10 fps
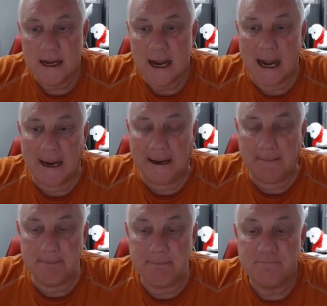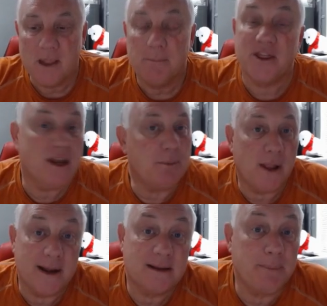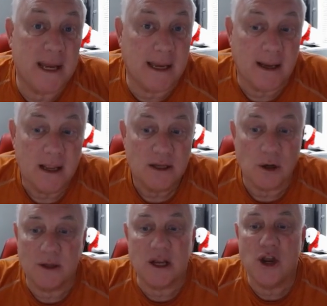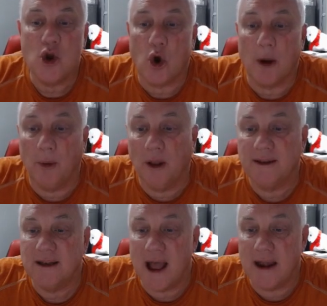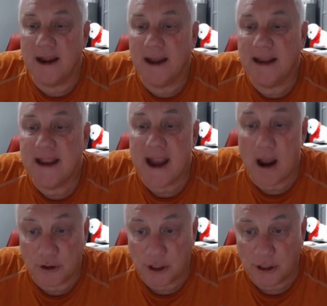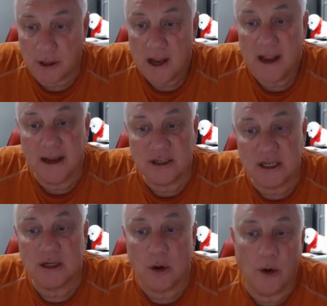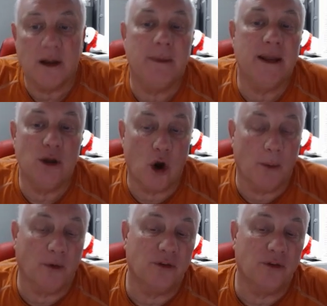But then you play it as a P. So it's a normal. It's not a counter. It's just going to be normal.